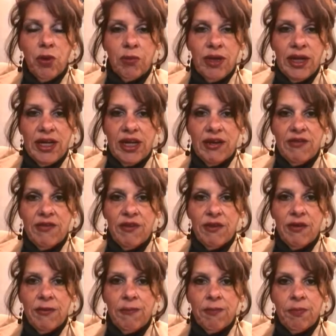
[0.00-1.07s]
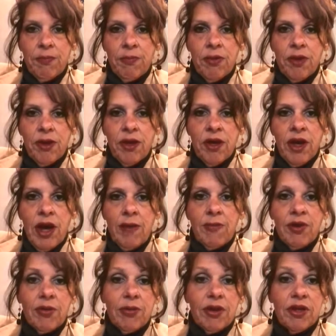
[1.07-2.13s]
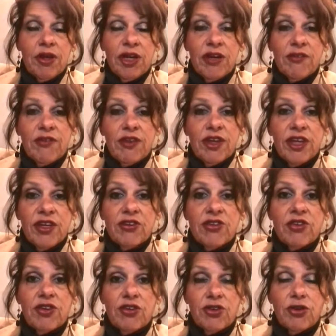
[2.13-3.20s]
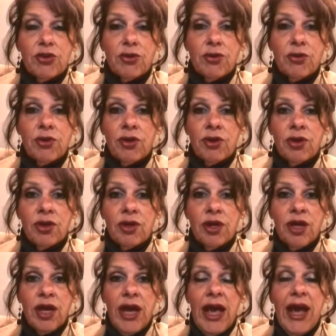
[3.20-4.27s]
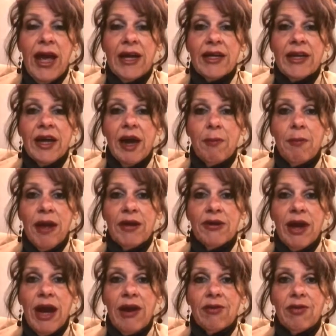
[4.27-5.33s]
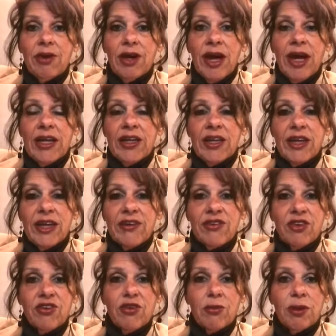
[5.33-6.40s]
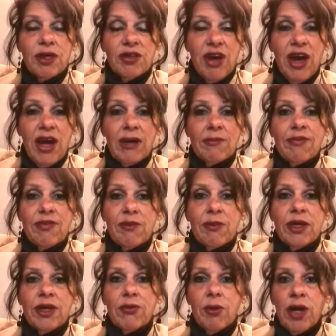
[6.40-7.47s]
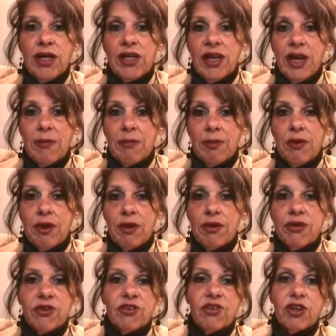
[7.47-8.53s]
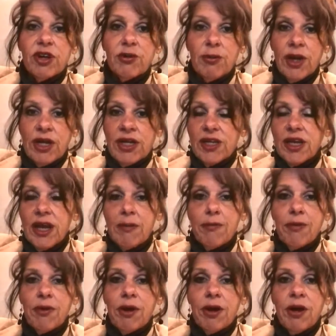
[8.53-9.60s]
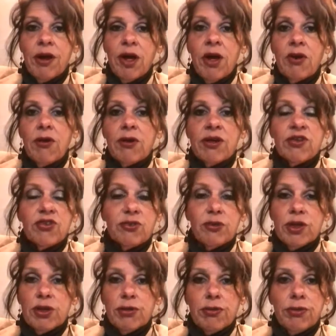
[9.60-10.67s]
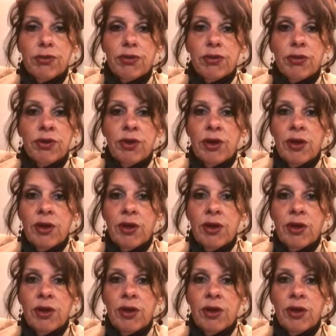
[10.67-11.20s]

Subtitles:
meaningful. I'm going to be looking for things to do and a better outlook on things. This will be time for me to write that book or to start writing that book or to sort through